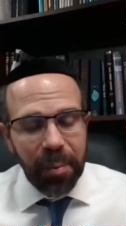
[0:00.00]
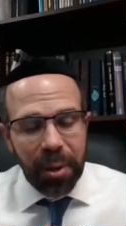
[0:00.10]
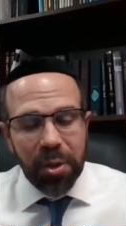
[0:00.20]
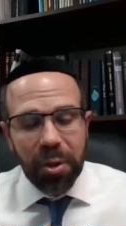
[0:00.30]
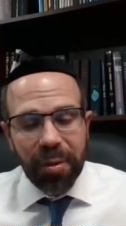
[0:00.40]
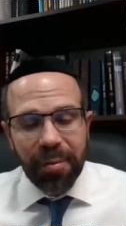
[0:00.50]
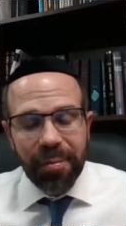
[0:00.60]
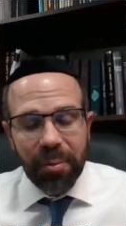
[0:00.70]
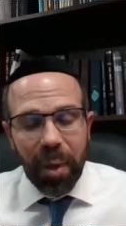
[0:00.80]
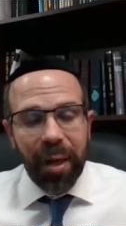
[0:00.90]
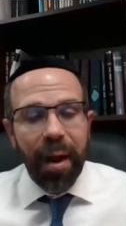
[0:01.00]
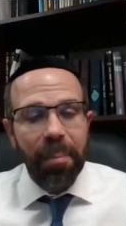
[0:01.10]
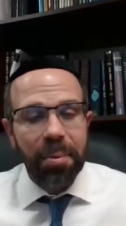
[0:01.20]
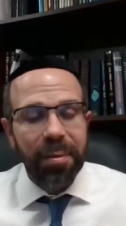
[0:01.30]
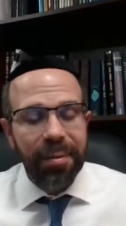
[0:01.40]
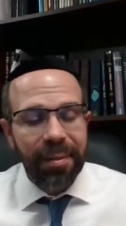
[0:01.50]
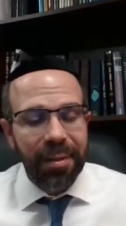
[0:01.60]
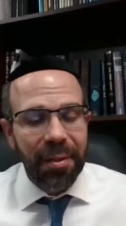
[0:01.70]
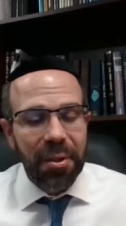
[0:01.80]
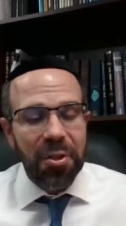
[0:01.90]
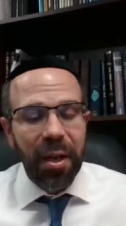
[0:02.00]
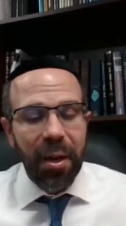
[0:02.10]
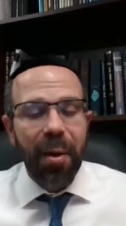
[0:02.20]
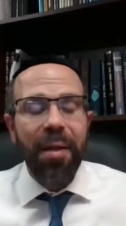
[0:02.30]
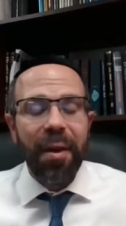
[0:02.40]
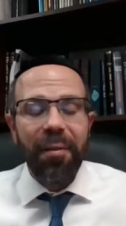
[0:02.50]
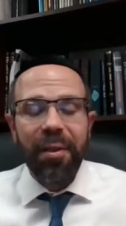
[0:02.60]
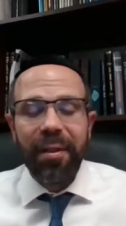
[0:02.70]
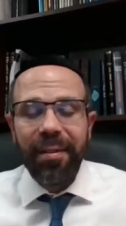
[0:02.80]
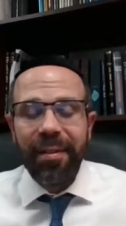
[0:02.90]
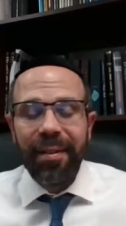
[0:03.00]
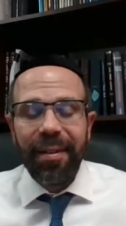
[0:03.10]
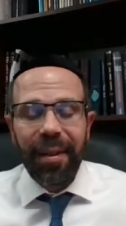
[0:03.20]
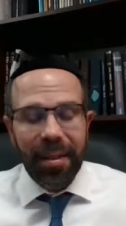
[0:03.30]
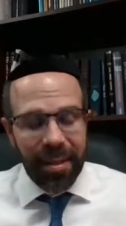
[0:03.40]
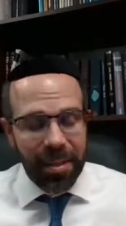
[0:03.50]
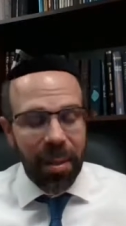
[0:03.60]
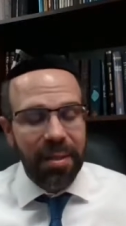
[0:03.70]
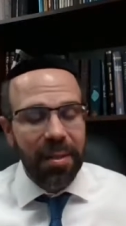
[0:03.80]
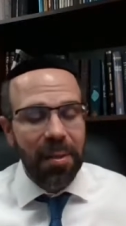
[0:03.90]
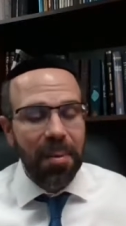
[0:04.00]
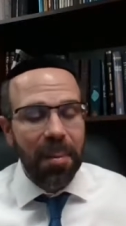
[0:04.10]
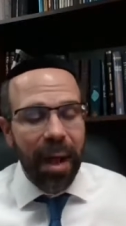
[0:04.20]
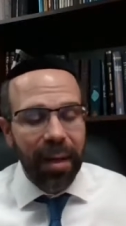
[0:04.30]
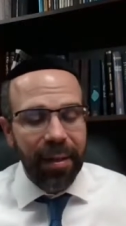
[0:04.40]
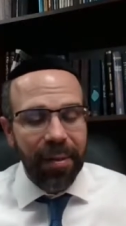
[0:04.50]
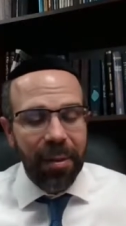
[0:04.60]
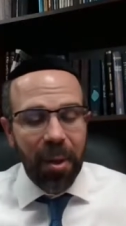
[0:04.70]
we should wake up. Yeshayahu Hanavi explains the Dubna Magid,